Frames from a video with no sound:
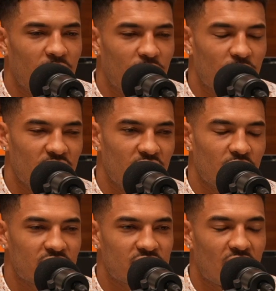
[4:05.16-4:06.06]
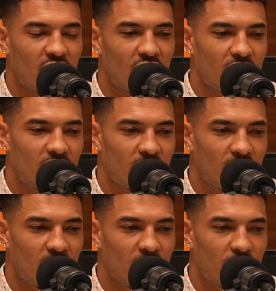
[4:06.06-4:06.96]
For me, it was
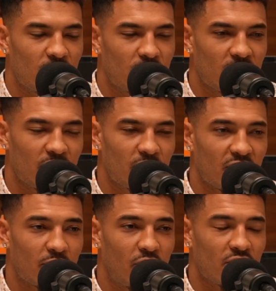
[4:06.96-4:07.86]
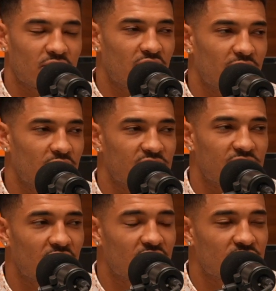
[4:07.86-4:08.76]
really a big portion of it was
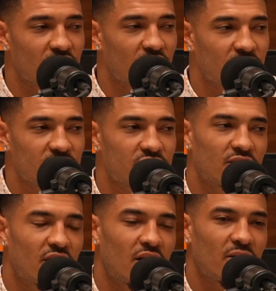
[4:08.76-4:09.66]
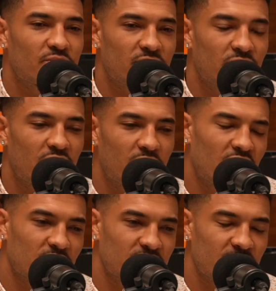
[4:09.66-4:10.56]
Velus Jones. Him and
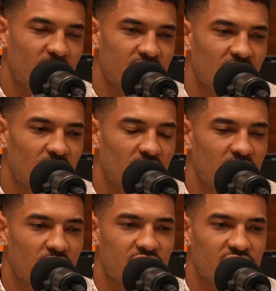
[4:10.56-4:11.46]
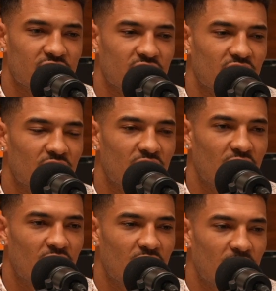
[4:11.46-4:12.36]
I were teammates together at USC, and
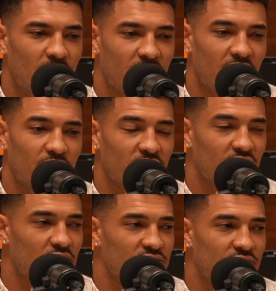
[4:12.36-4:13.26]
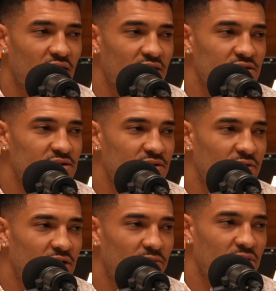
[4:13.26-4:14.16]
we became really close friends
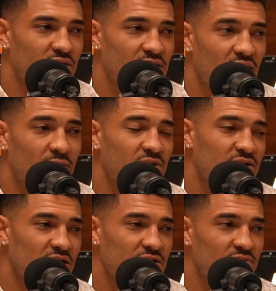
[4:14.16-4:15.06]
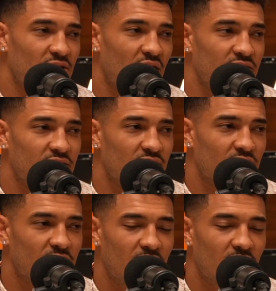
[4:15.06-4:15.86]
for that period of time. And then Chase McGrath, too.